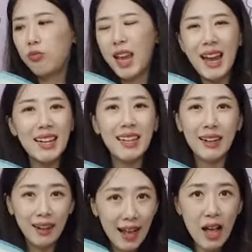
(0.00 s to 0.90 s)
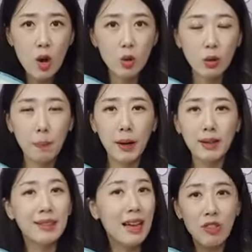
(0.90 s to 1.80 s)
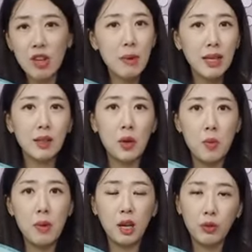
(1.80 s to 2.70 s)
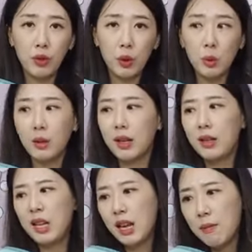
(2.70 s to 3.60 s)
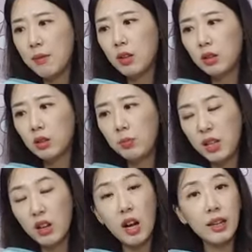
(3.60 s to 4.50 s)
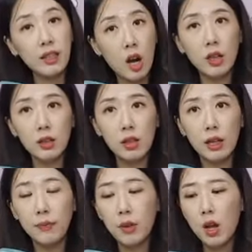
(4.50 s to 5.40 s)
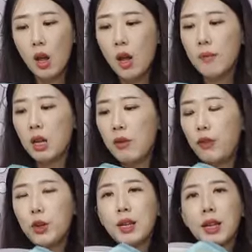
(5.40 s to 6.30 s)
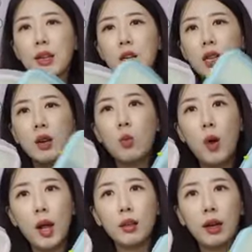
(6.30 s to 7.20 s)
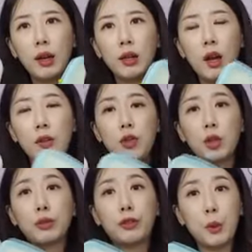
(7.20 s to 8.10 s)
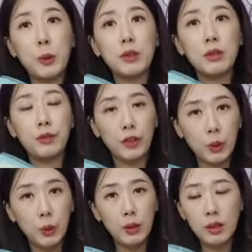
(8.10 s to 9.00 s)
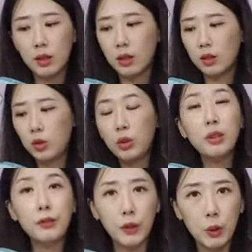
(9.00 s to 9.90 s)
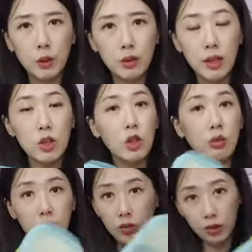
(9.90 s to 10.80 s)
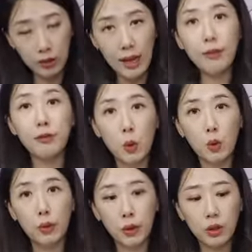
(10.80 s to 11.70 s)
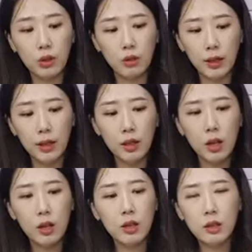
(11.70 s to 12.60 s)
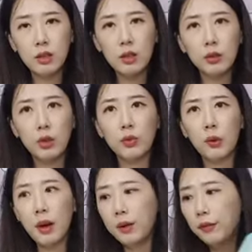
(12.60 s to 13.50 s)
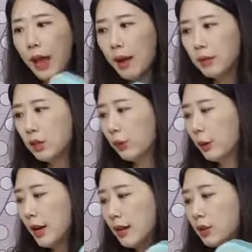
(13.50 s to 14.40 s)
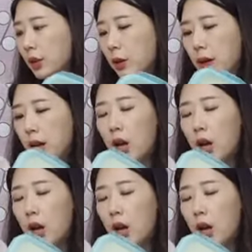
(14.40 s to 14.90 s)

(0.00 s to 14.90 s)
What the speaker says: dining it out, but nothing beats a homemade food, and it can be quite costly. But if you can take well care of your frozen food, your food that the leftover, right? It's for our families, for us. So